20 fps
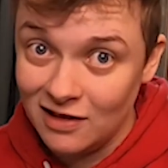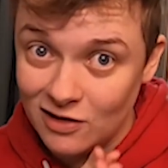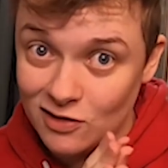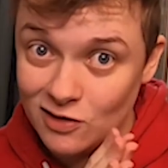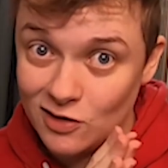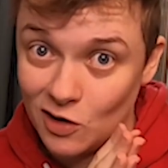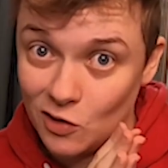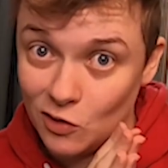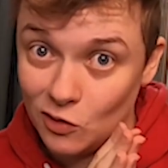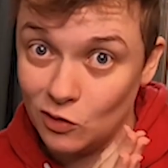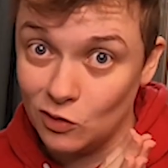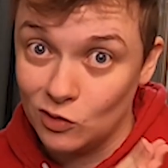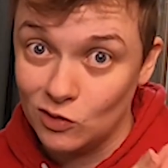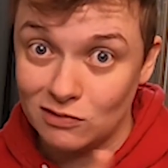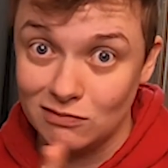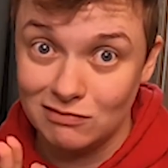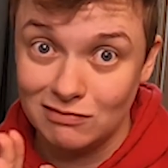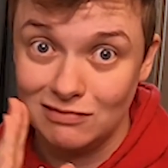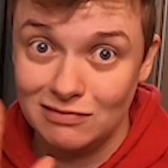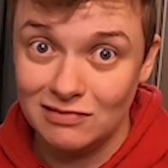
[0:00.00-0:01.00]
So
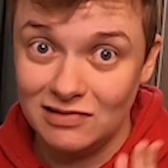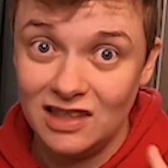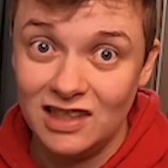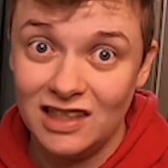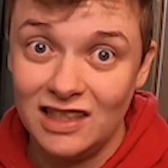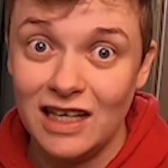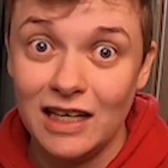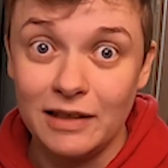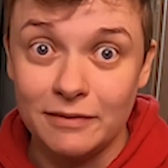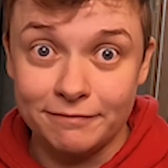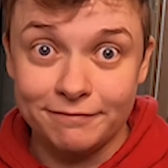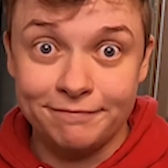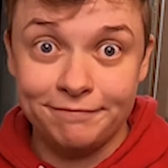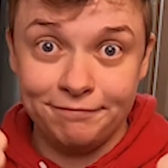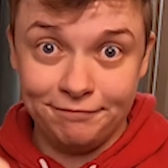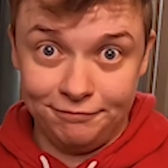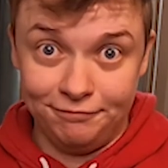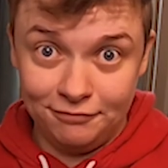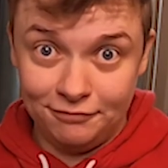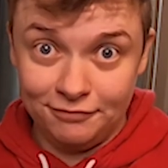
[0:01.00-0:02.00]
yeah,
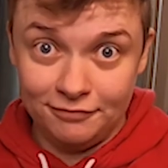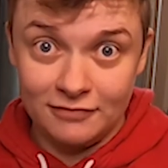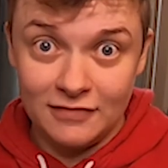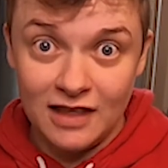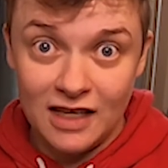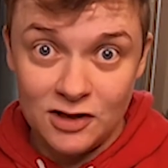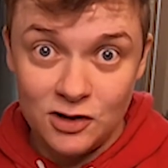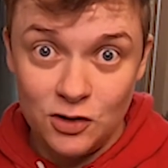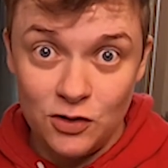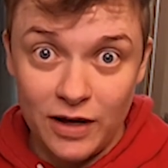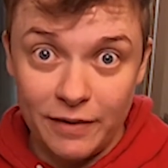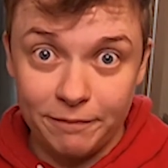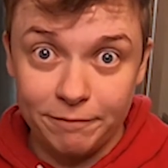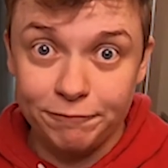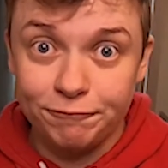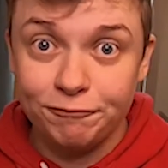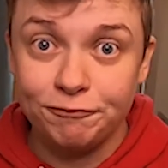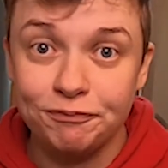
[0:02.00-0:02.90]
let's do that.